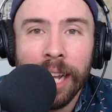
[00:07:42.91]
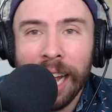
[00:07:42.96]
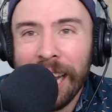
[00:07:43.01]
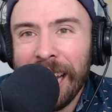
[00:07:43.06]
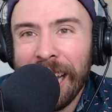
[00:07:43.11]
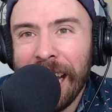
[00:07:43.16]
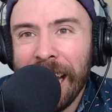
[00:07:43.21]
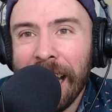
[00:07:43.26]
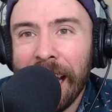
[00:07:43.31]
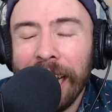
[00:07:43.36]

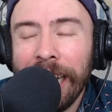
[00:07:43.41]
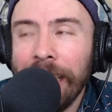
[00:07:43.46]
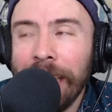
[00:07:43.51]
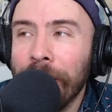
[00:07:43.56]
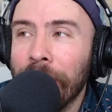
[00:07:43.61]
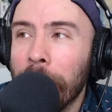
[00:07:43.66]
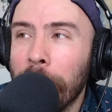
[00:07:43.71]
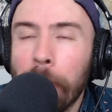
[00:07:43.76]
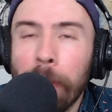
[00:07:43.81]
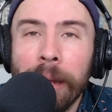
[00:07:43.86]
I, I
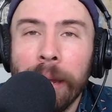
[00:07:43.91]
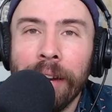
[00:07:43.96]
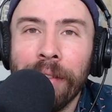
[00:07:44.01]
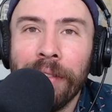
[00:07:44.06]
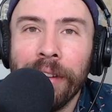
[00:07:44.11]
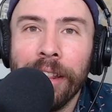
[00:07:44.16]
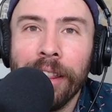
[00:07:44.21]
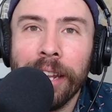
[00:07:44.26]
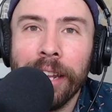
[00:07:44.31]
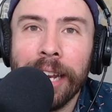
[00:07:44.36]
give them the
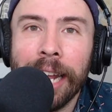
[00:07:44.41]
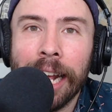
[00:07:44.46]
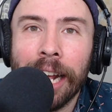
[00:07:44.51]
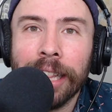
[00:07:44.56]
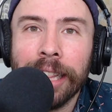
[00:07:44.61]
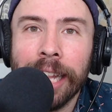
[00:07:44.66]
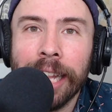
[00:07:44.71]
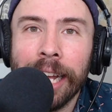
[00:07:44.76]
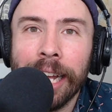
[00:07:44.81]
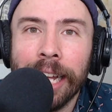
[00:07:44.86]
benefit of the
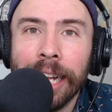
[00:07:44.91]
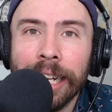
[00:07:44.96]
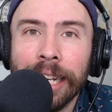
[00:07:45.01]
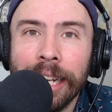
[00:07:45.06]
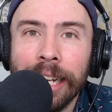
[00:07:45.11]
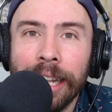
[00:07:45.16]
doubt that